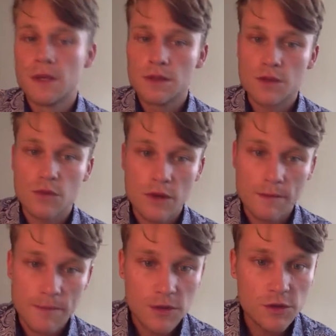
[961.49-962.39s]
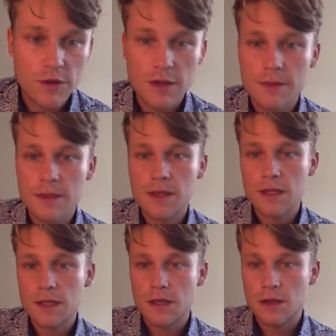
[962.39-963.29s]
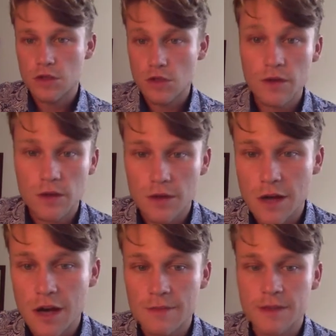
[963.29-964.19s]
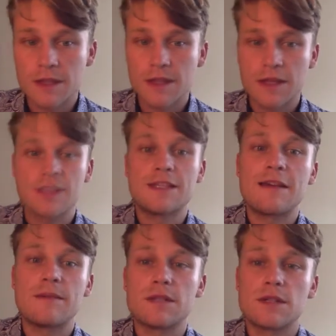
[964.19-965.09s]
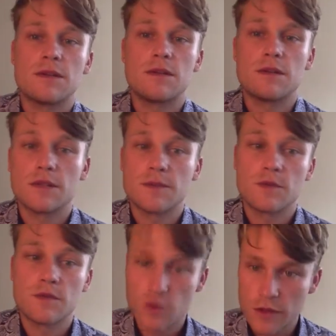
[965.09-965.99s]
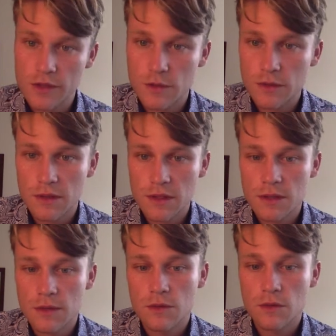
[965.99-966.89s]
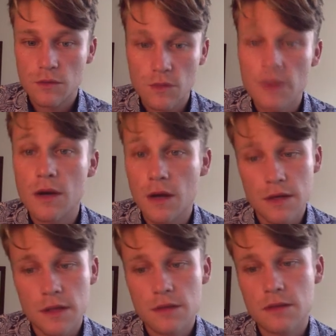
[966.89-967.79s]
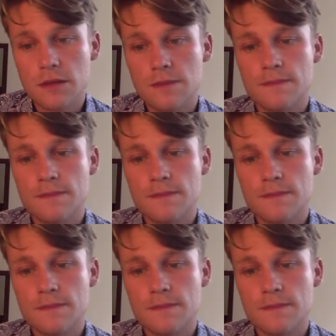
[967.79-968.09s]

So you want to build credibility, show that you're competent, and establish some sort of trustworthiness with the audience.